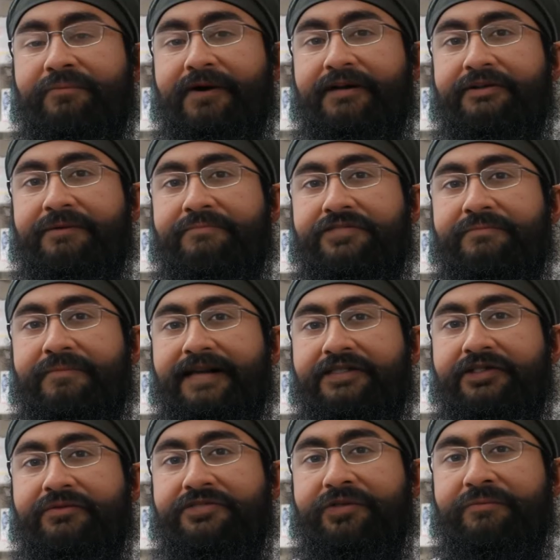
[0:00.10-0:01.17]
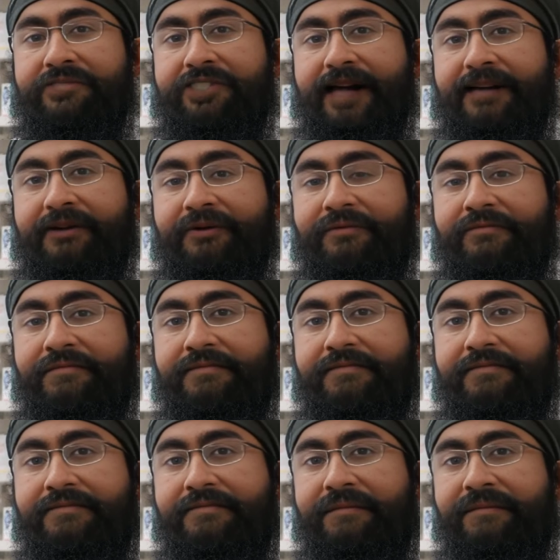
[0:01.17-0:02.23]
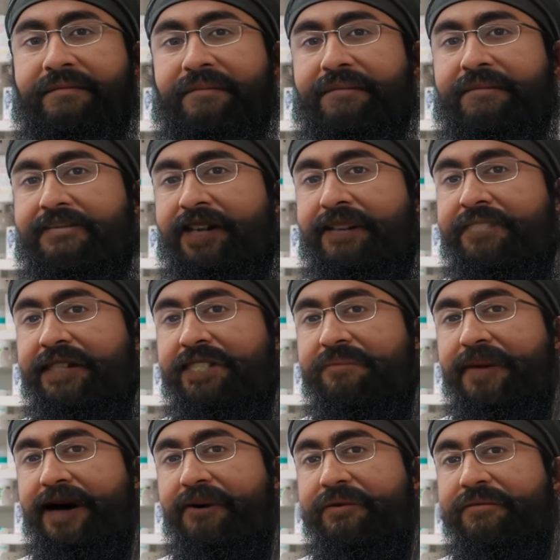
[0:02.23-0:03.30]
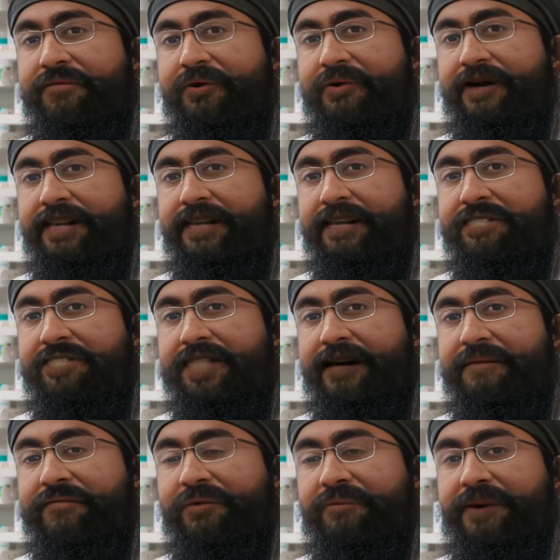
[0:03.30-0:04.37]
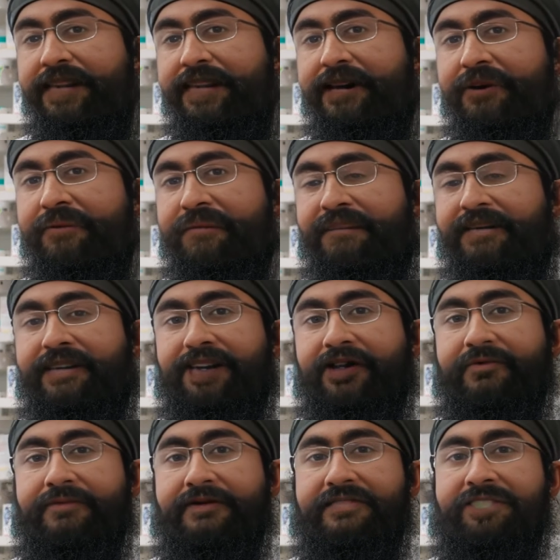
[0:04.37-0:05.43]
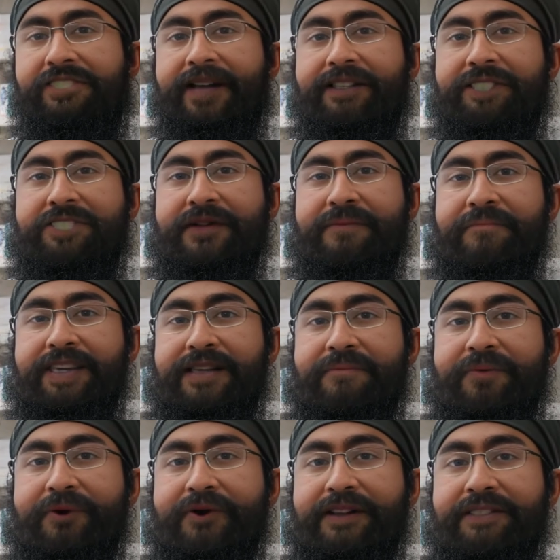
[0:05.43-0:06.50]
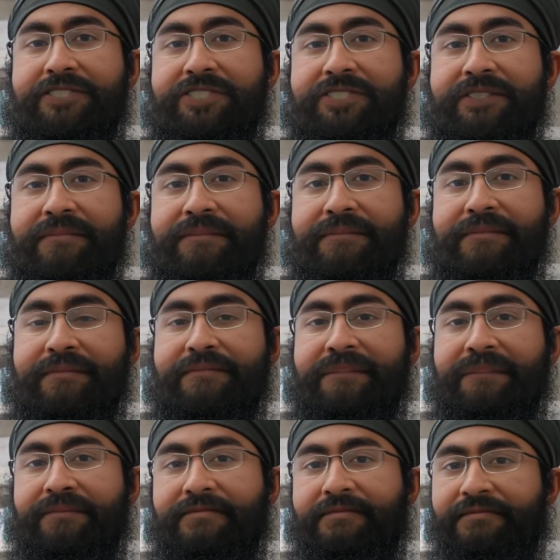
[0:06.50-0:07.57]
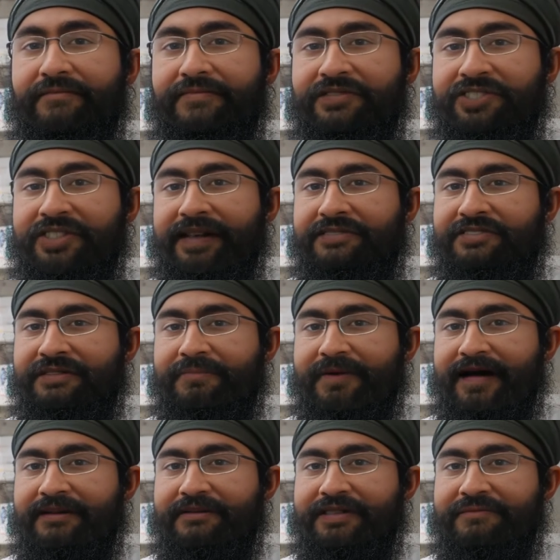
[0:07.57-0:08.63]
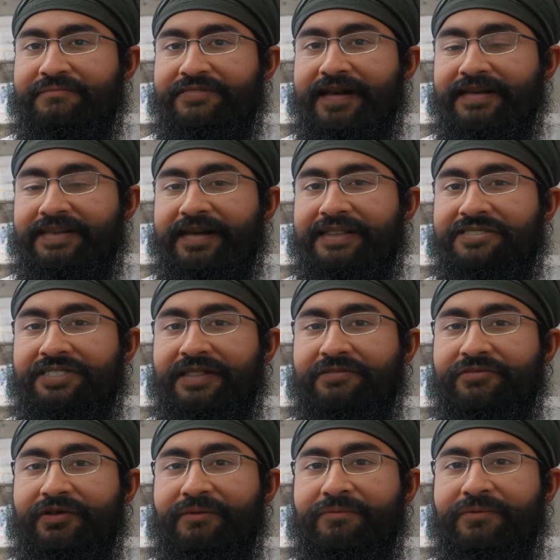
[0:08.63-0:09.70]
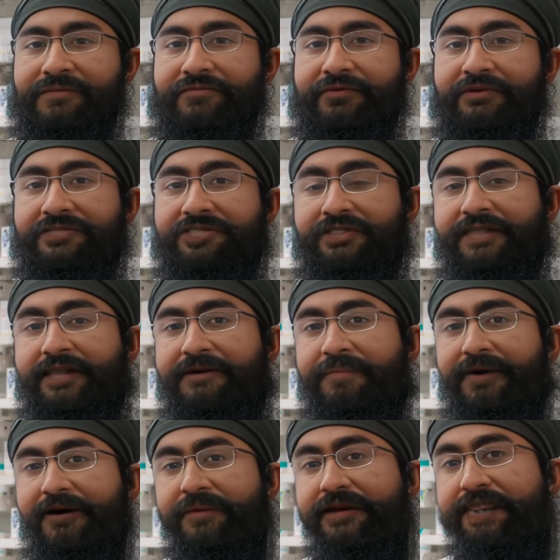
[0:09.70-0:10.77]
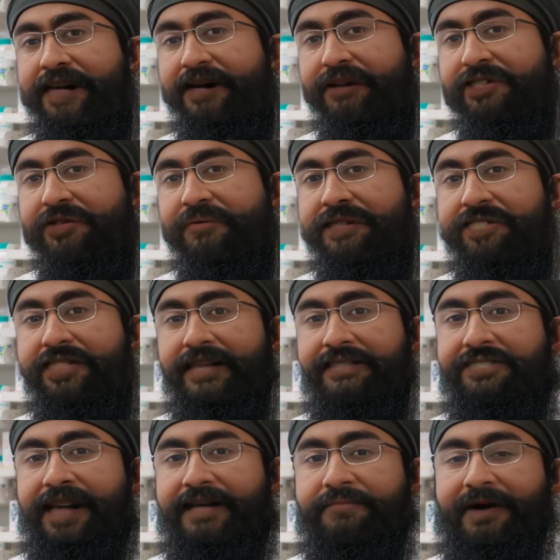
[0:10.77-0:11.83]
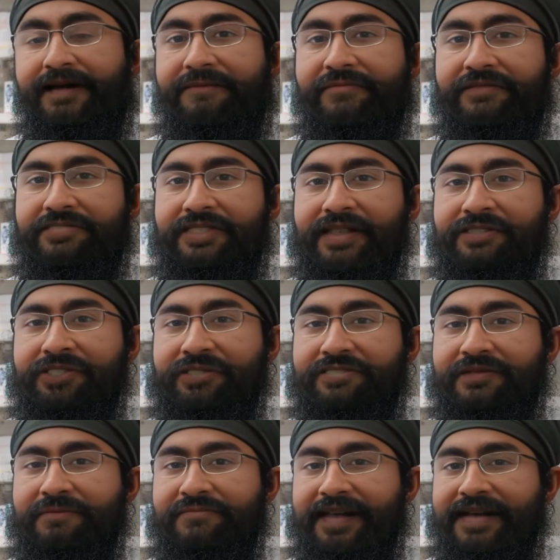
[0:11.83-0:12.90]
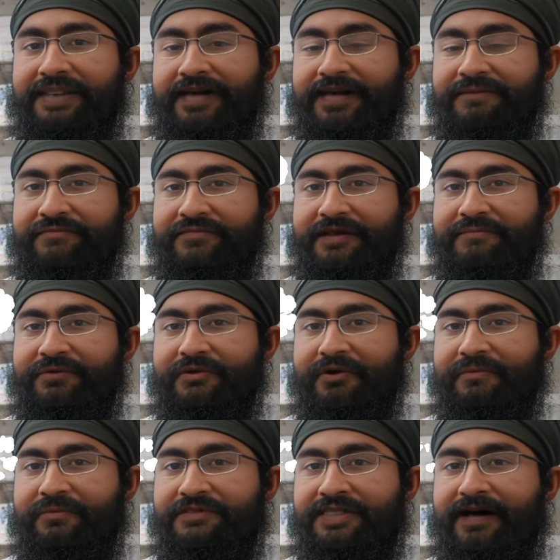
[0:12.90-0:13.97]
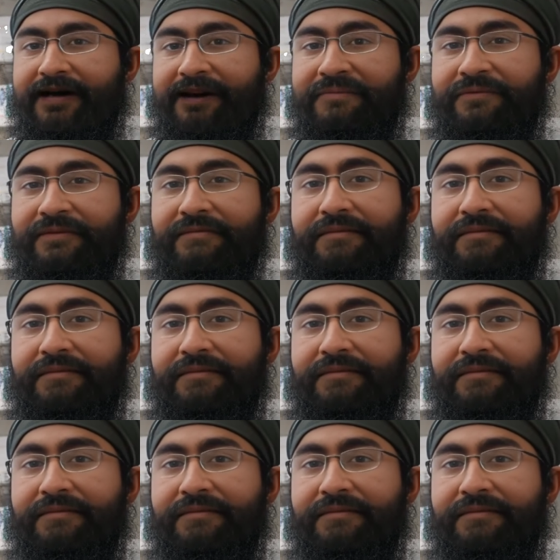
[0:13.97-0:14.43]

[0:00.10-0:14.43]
Welcome to my YouTube channel. In this powerful and insightful video, here we discuss some key points. The changing pattern of dengue syndrome refers to the evolving characteristics and manifestations of dengue fever over time.